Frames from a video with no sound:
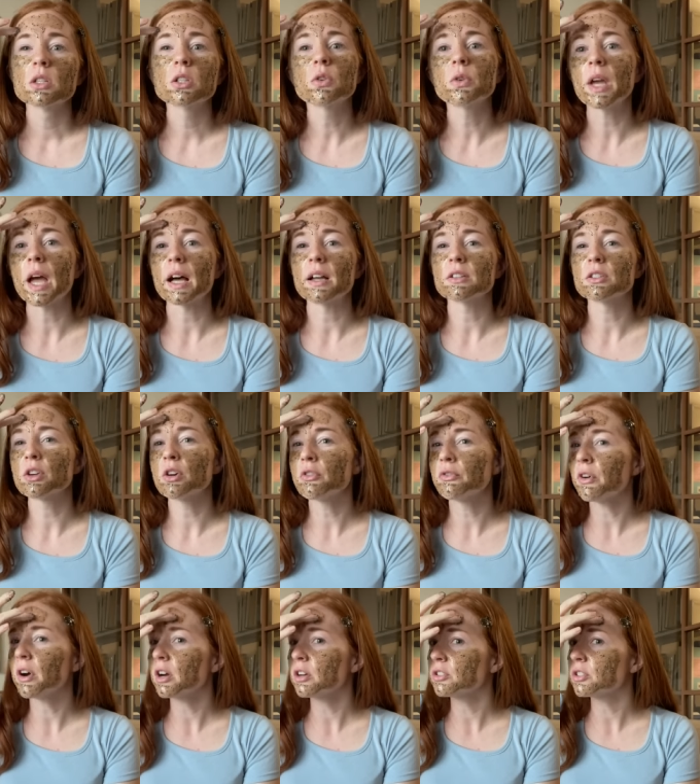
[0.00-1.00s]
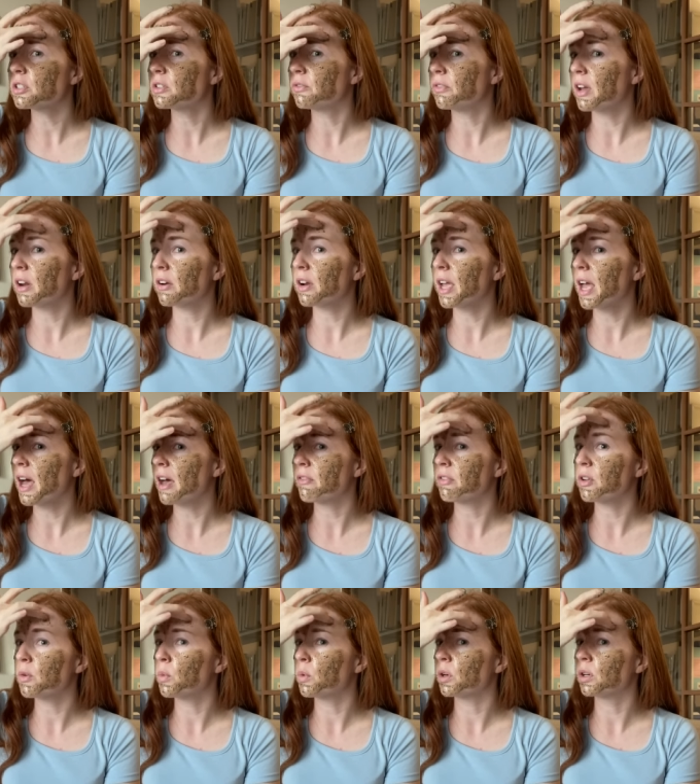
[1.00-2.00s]
So yeah, so far just very
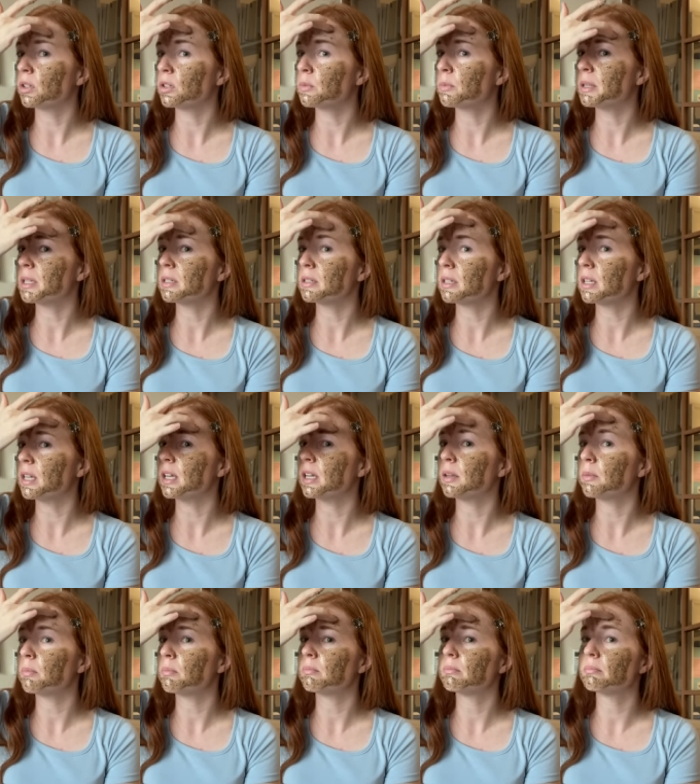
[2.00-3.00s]
heavy world buildy